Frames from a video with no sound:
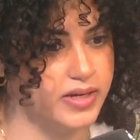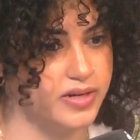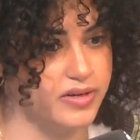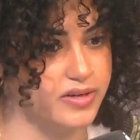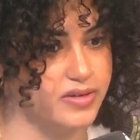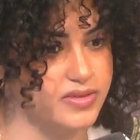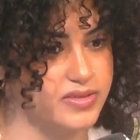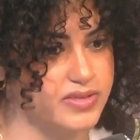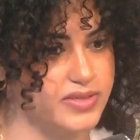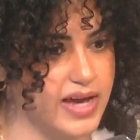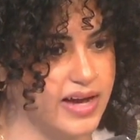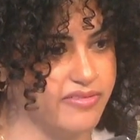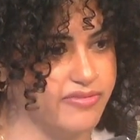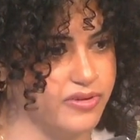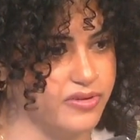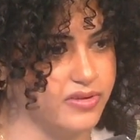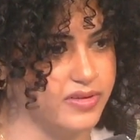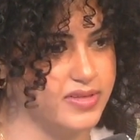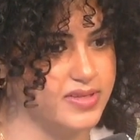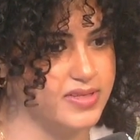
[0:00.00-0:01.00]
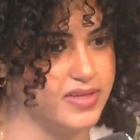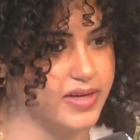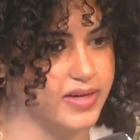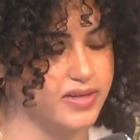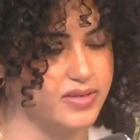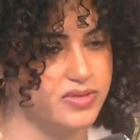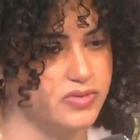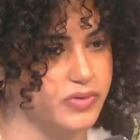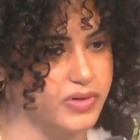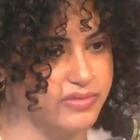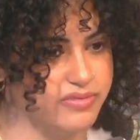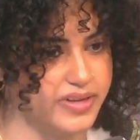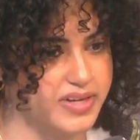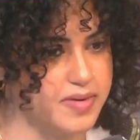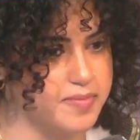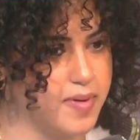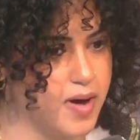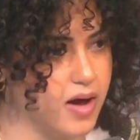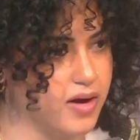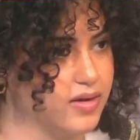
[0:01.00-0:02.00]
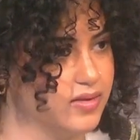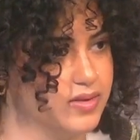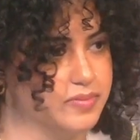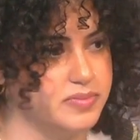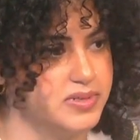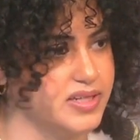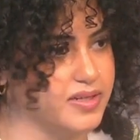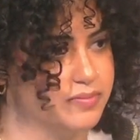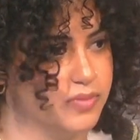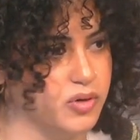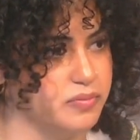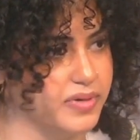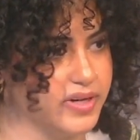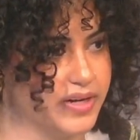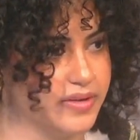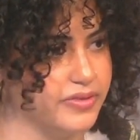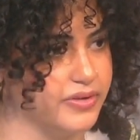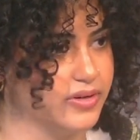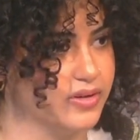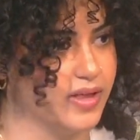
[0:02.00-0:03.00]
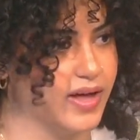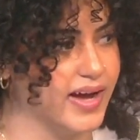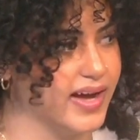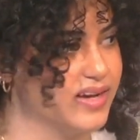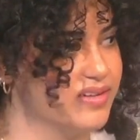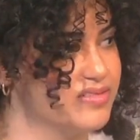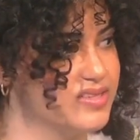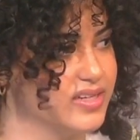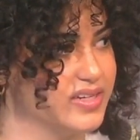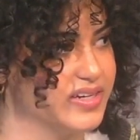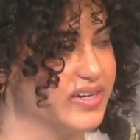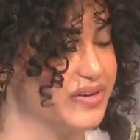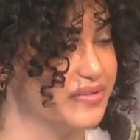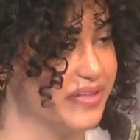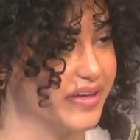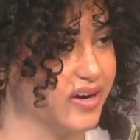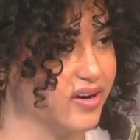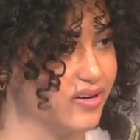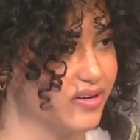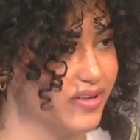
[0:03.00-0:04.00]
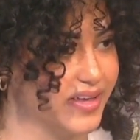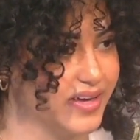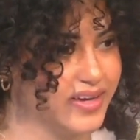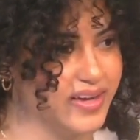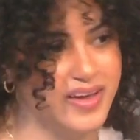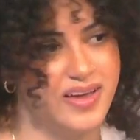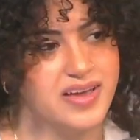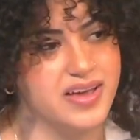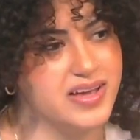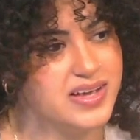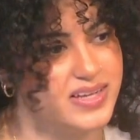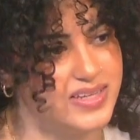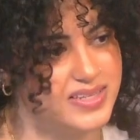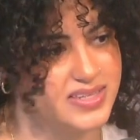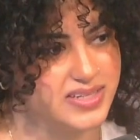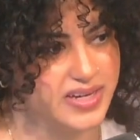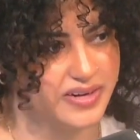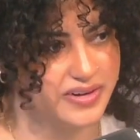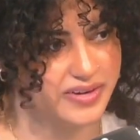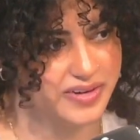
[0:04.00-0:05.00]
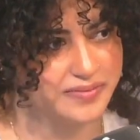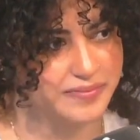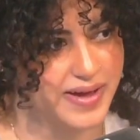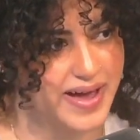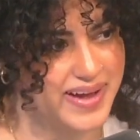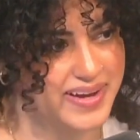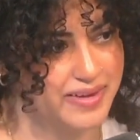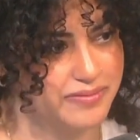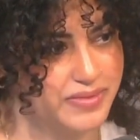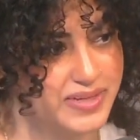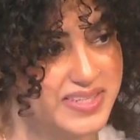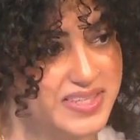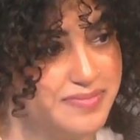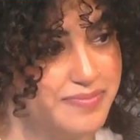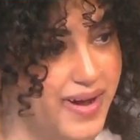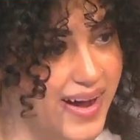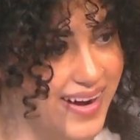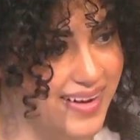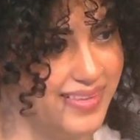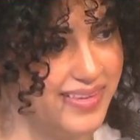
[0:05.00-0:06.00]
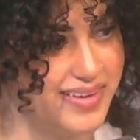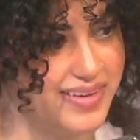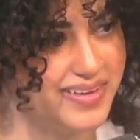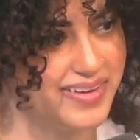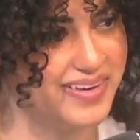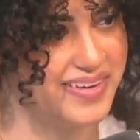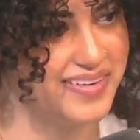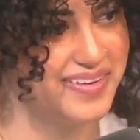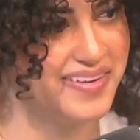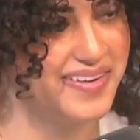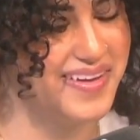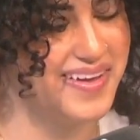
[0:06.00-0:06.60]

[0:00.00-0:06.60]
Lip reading: years after this sort of apocalyptic moment in their lives. And here they are staring back at me smiling. And